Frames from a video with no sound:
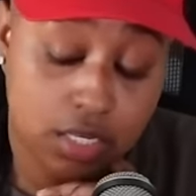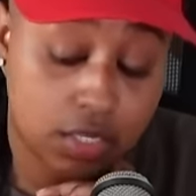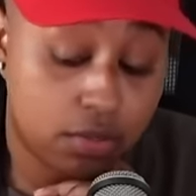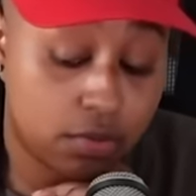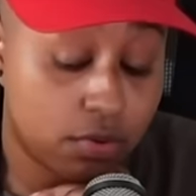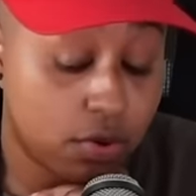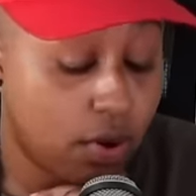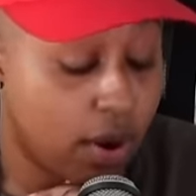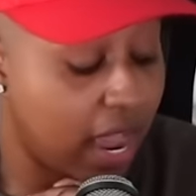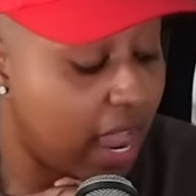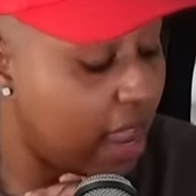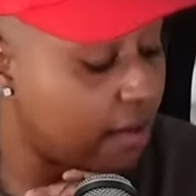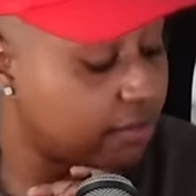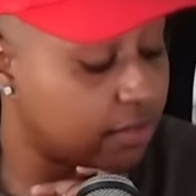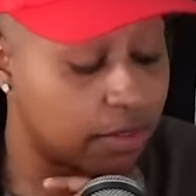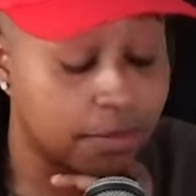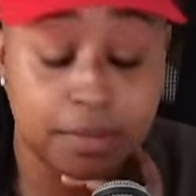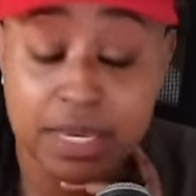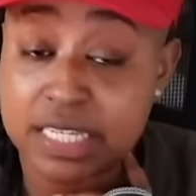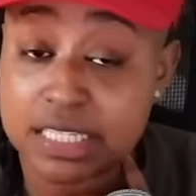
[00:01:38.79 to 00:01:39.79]
You don't have
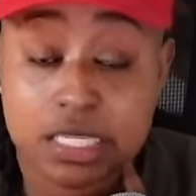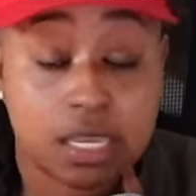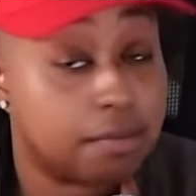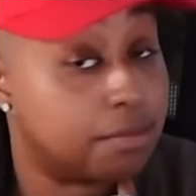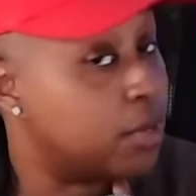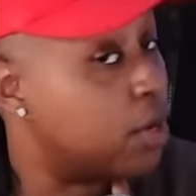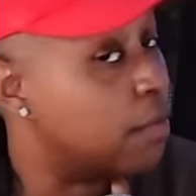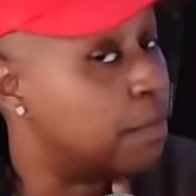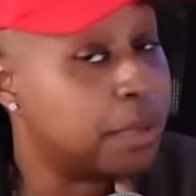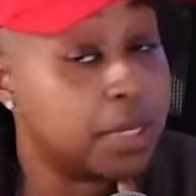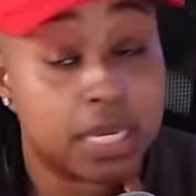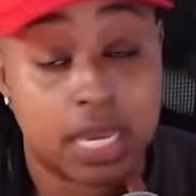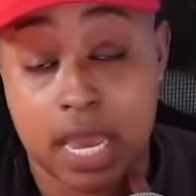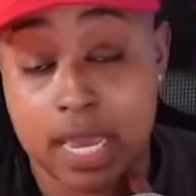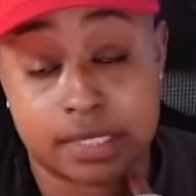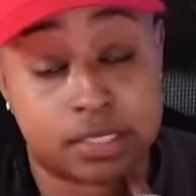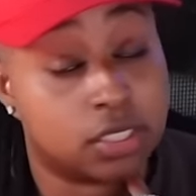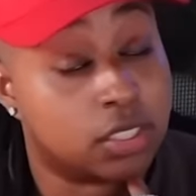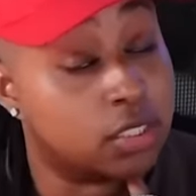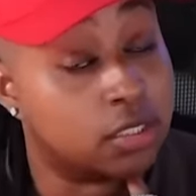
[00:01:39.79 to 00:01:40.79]
to mess up your
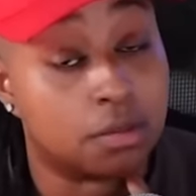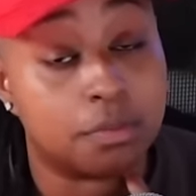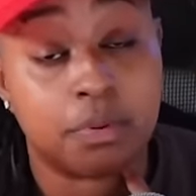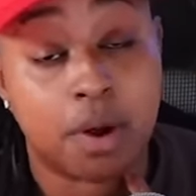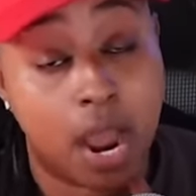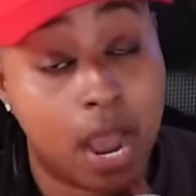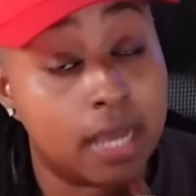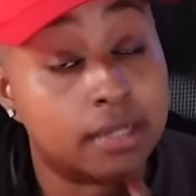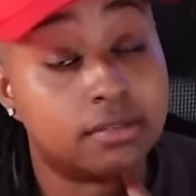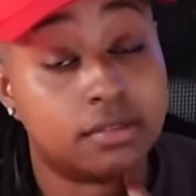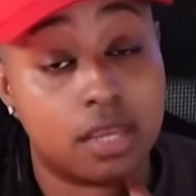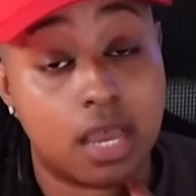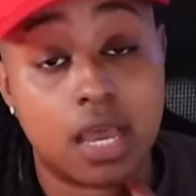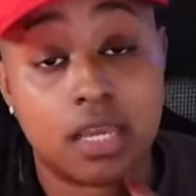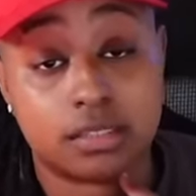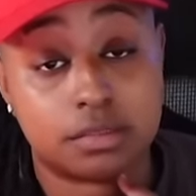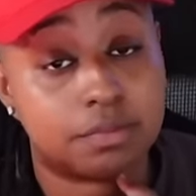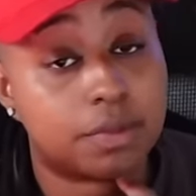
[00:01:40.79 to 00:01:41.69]
pH in the process,